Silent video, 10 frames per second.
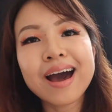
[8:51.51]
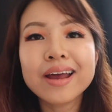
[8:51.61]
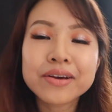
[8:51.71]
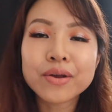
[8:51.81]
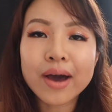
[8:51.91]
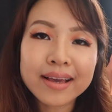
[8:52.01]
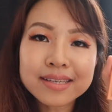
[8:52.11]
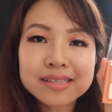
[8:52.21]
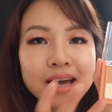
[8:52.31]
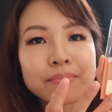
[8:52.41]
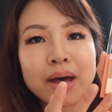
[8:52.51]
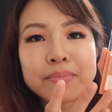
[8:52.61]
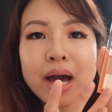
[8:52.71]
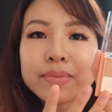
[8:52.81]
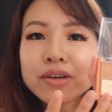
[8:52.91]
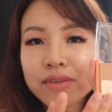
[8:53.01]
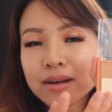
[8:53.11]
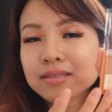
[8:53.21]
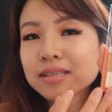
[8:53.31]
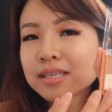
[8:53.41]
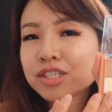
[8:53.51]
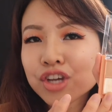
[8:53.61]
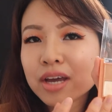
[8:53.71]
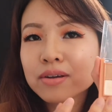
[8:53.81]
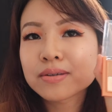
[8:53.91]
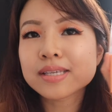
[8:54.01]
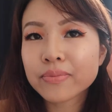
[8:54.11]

I don't know, I guess I'm coming around to these shadows.